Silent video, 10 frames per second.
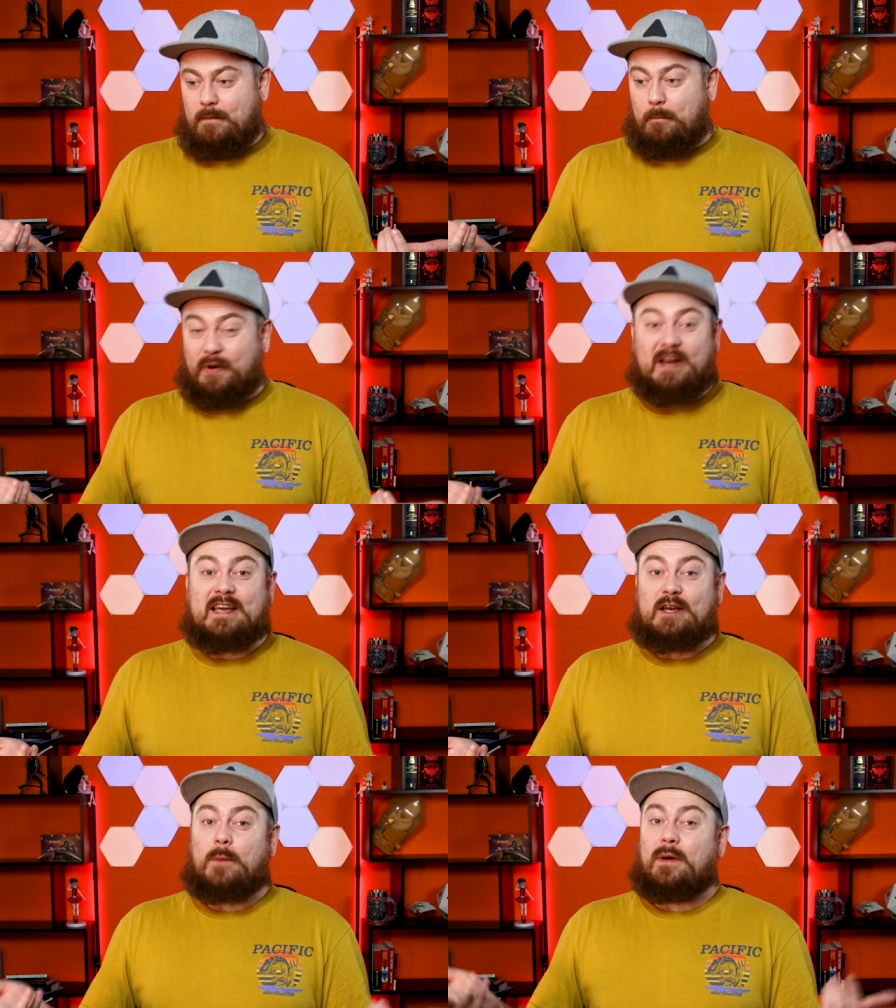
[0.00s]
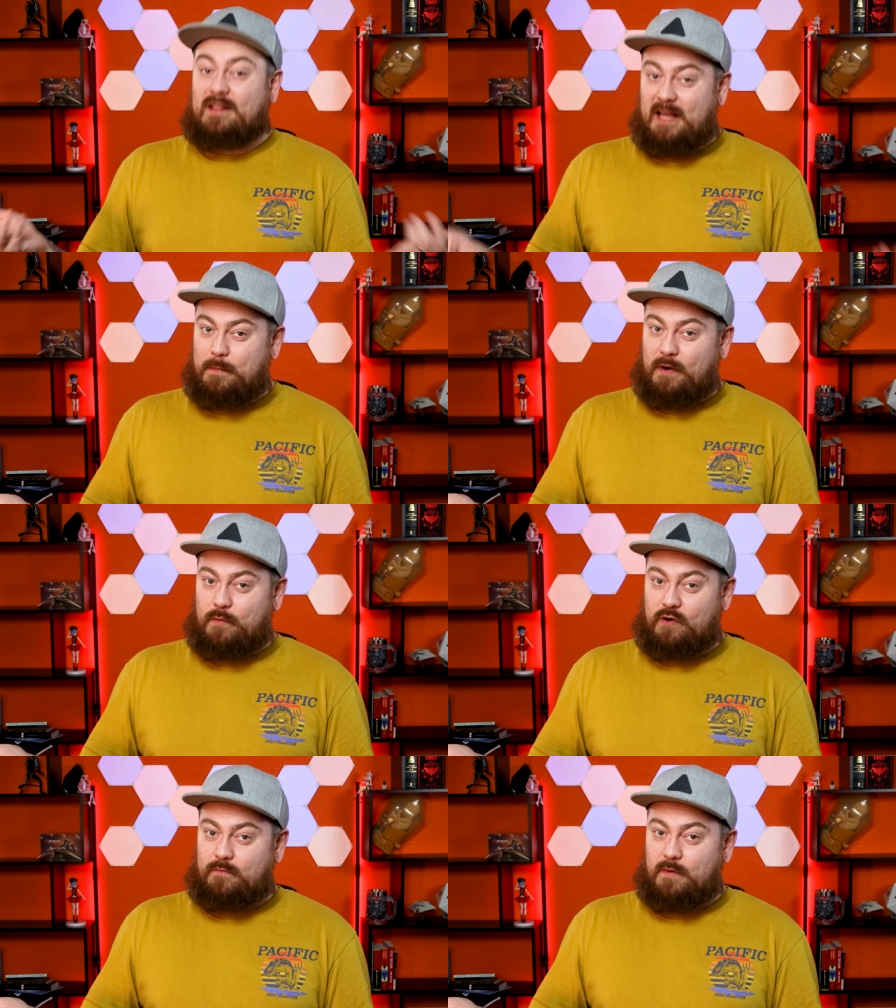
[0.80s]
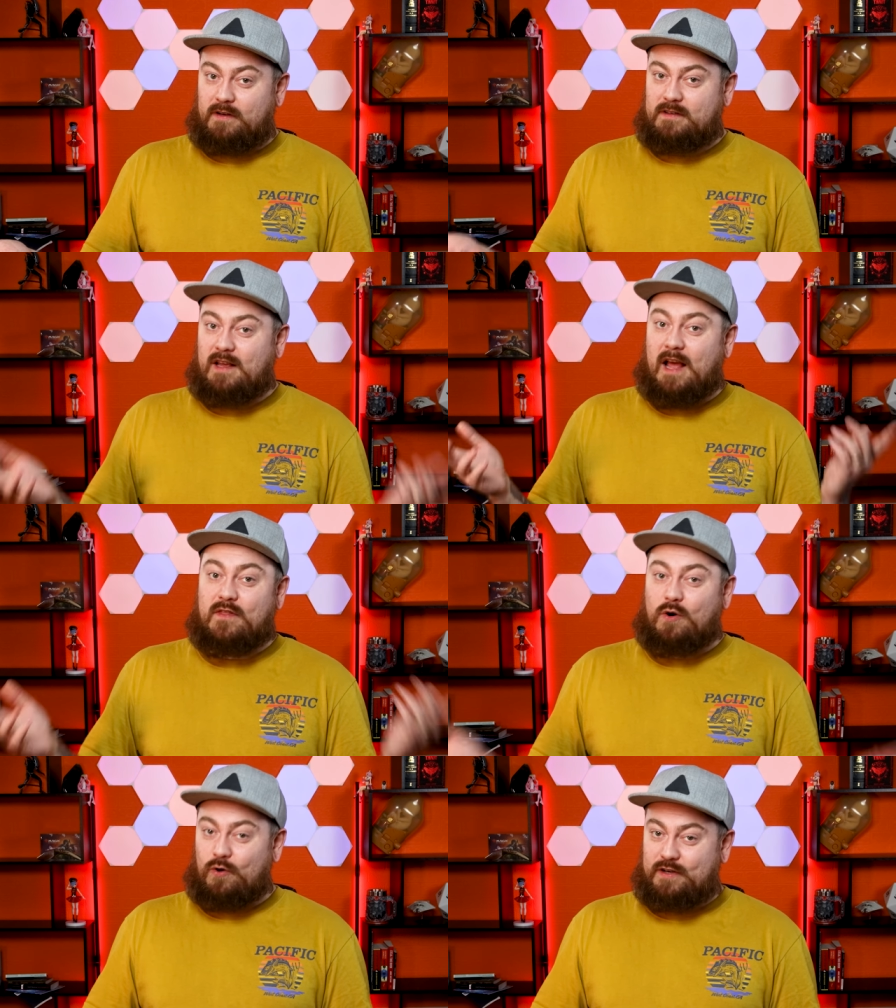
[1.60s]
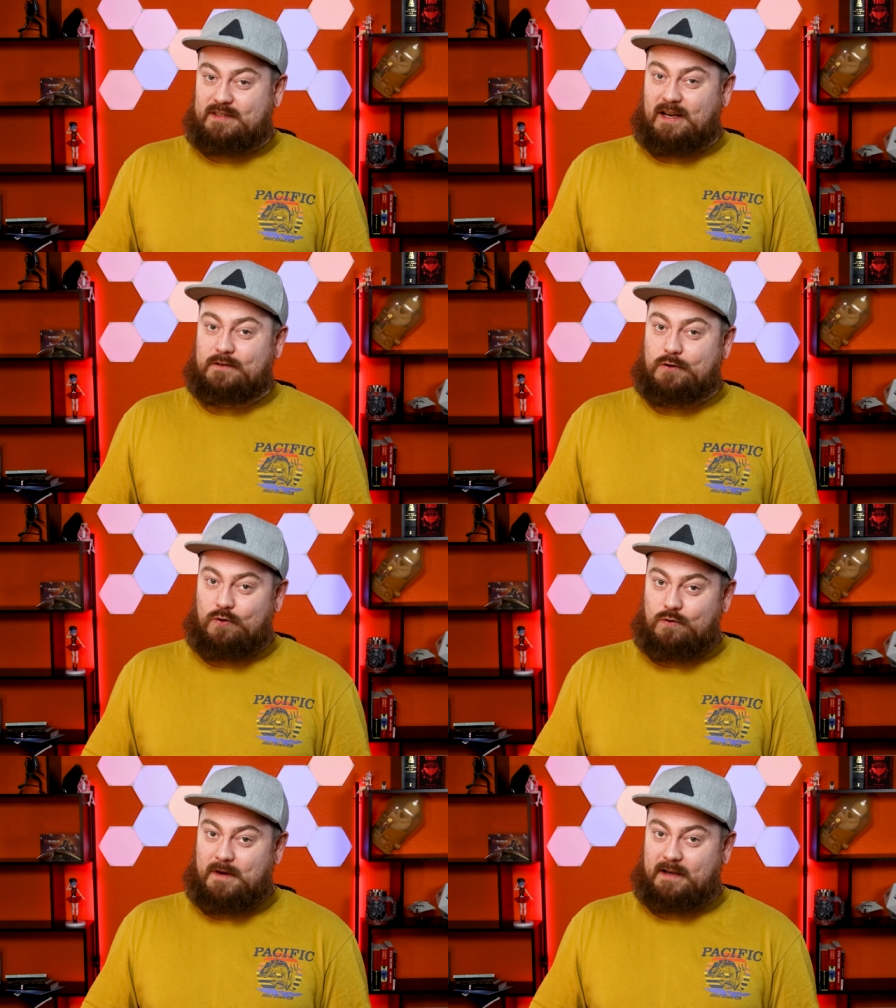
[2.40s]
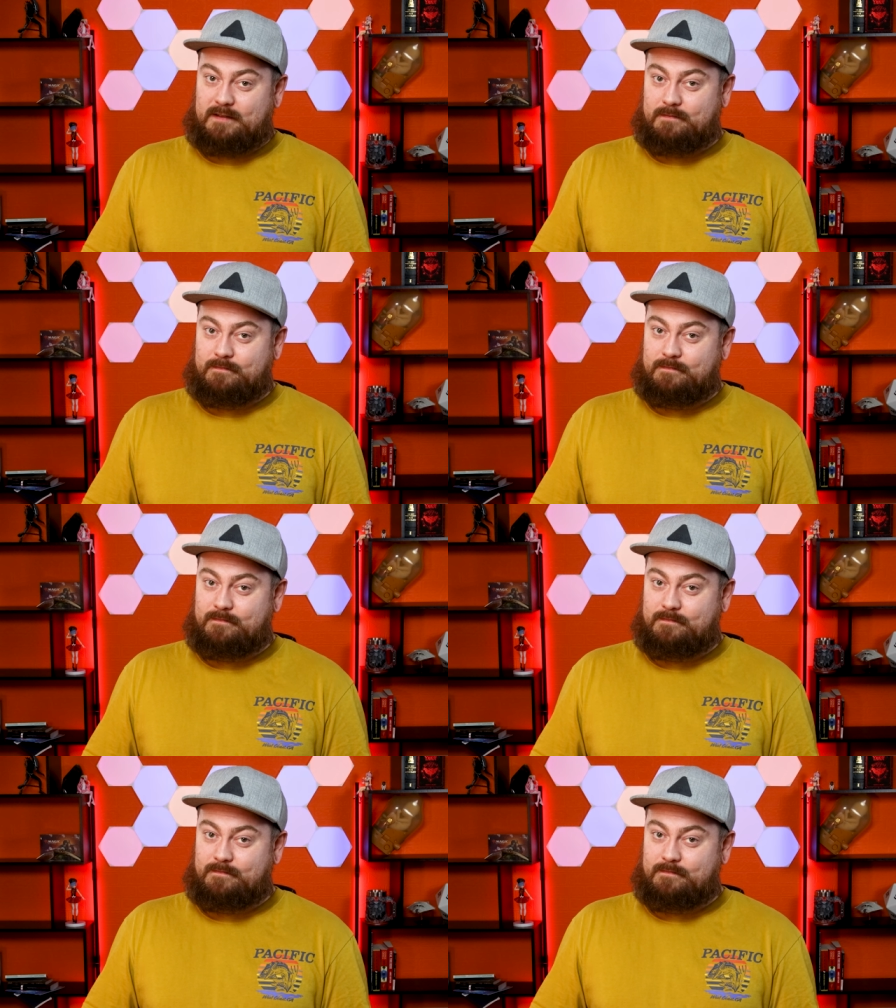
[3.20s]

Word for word: breaking up a labour movement in the Hokutan coal mine.